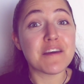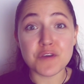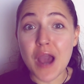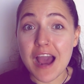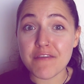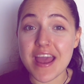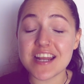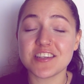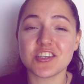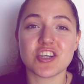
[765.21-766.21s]
If you have
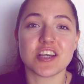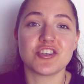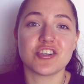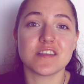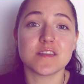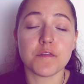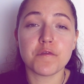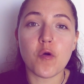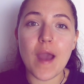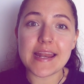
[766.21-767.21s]
any suggestions
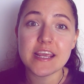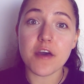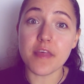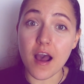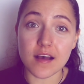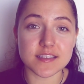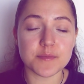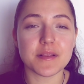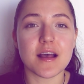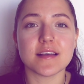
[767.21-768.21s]
for any other art
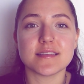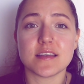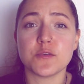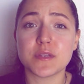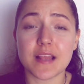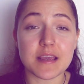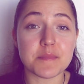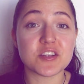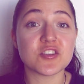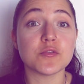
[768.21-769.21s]
supplies that you would like
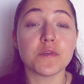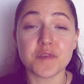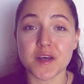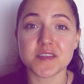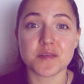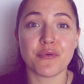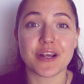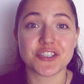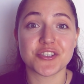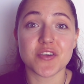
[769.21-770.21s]
me to do a first
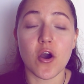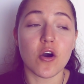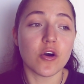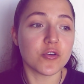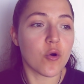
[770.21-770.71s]
impressions on,